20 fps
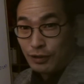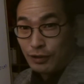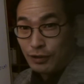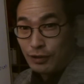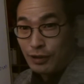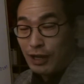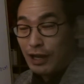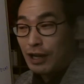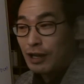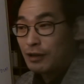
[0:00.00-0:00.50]

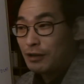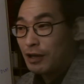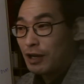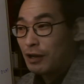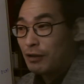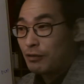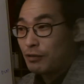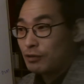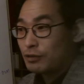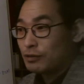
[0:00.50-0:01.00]
Okay, I
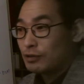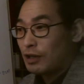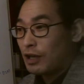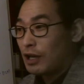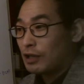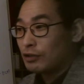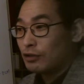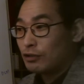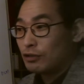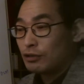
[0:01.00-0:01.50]
was
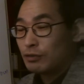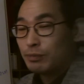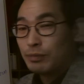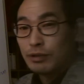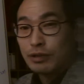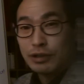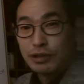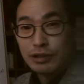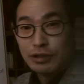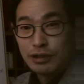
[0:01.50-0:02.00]

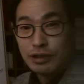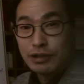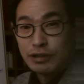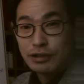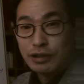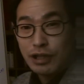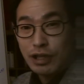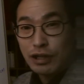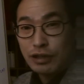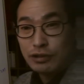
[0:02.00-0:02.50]
honorably
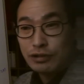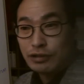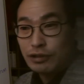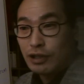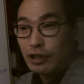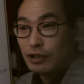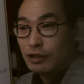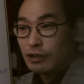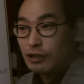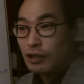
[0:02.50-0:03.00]
discharged,
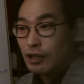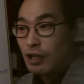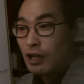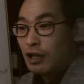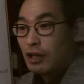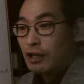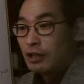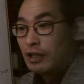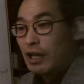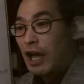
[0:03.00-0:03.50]
and
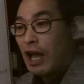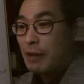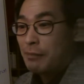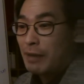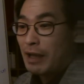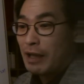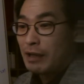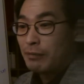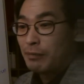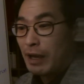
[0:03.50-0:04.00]
yeah, I
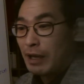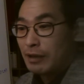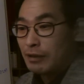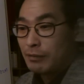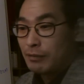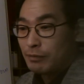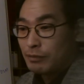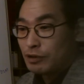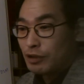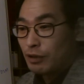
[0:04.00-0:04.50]
made my
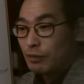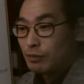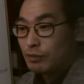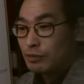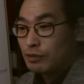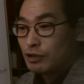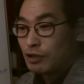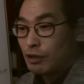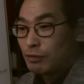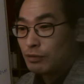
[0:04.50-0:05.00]
some
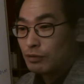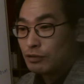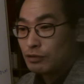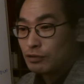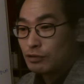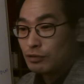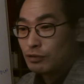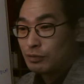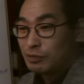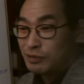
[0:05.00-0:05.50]
troubles
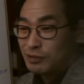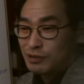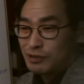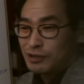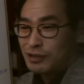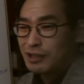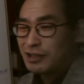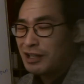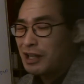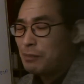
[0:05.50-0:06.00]
too, because
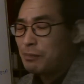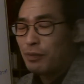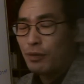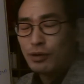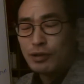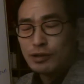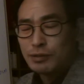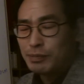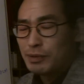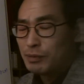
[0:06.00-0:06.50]
let
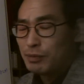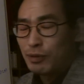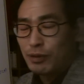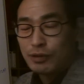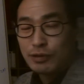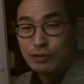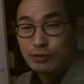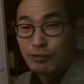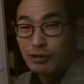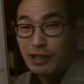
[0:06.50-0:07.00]
boys be
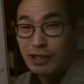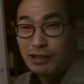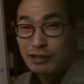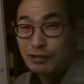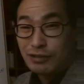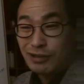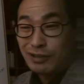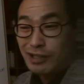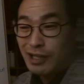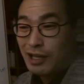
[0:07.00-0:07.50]
boys, right?
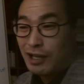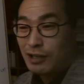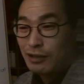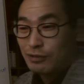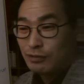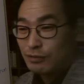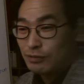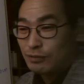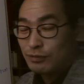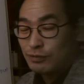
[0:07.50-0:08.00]
So yeah, I have,
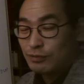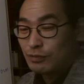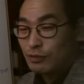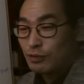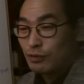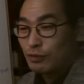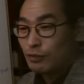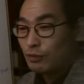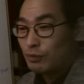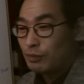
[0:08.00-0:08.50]

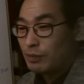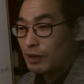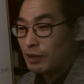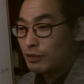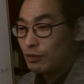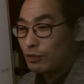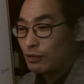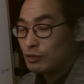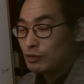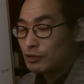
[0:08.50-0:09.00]
my
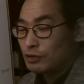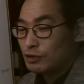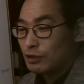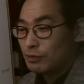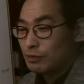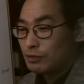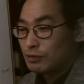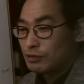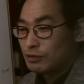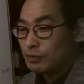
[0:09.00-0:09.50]
caused
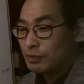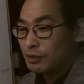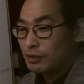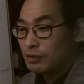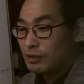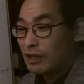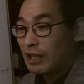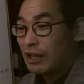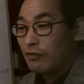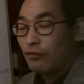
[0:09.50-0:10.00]
troubles,
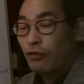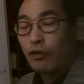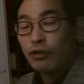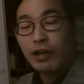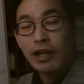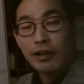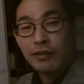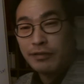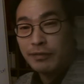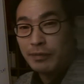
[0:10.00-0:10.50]
but they
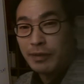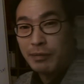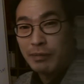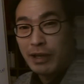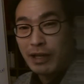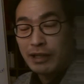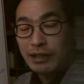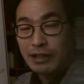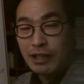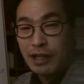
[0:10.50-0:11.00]
forgave me
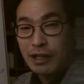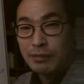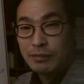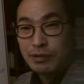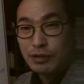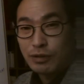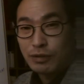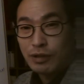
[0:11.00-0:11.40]
many times.